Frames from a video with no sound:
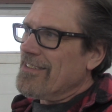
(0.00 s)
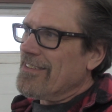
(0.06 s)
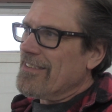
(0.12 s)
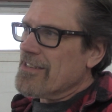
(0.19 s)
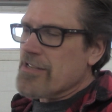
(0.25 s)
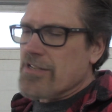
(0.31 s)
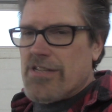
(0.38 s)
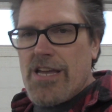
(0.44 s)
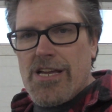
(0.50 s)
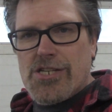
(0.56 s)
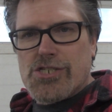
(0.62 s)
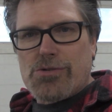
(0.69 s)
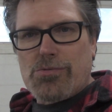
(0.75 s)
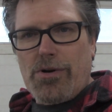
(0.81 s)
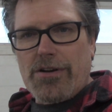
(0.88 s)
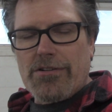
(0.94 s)
Stage,
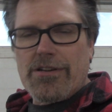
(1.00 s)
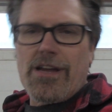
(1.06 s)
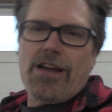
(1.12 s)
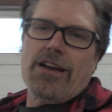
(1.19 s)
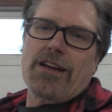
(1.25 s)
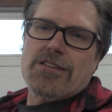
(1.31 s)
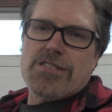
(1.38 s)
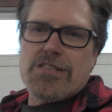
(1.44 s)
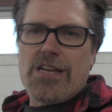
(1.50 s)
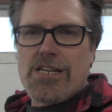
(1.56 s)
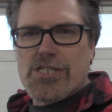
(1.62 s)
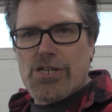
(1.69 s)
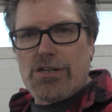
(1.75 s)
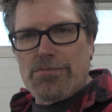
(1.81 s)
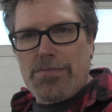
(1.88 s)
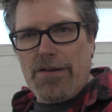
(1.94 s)
you're wondering? Yeah, I got a stage
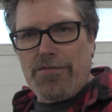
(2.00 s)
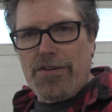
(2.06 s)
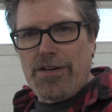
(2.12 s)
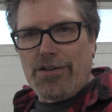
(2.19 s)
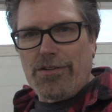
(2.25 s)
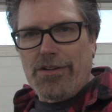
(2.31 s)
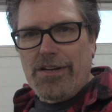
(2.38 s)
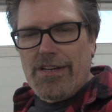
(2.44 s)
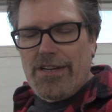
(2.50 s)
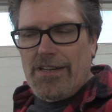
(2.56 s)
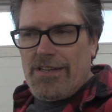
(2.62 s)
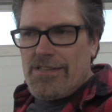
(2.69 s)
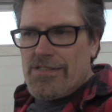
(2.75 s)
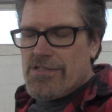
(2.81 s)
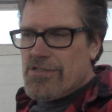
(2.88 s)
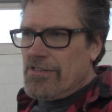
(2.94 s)
out in my field.
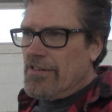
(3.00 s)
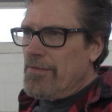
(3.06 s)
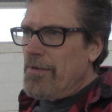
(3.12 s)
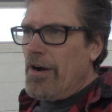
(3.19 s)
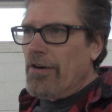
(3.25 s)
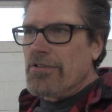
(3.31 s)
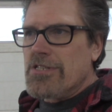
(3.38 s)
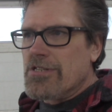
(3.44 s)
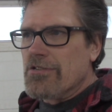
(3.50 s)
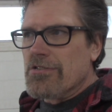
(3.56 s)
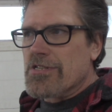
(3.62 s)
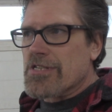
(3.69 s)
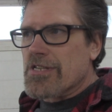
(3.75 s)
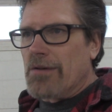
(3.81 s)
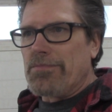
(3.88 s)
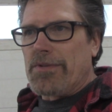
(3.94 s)
So I'm always doing
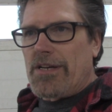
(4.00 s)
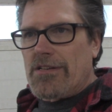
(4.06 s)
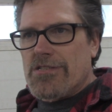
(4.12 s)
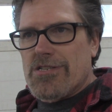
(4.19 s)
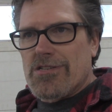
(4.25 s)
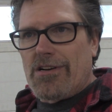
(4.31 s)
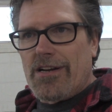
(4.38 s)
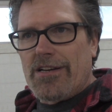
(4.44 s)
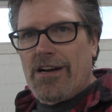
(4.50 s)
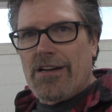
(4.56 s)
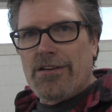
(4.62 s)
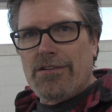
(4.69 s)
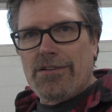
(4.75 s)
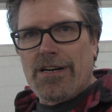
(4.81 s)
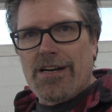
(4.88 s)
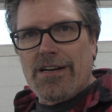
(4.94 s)
something. So I got
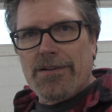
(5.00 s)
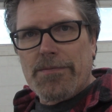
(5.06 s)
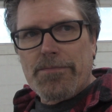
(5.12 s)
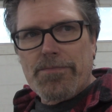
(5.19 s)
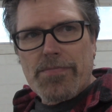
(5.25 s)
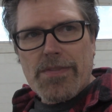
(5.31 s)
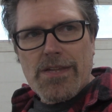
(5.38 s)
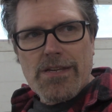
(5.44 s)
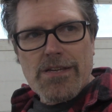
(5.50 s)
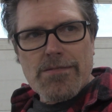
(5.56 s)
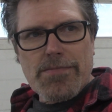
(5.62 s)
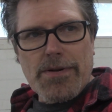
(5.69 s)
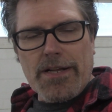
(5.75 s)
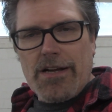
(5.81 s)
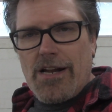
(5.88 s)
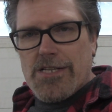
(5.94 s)
to,
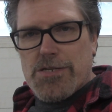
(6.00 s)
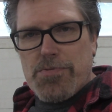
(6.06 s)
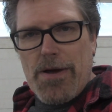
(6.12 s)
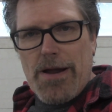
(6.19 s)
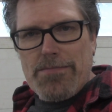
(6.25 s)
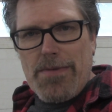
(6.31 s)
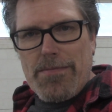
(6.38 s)
but I got to spread my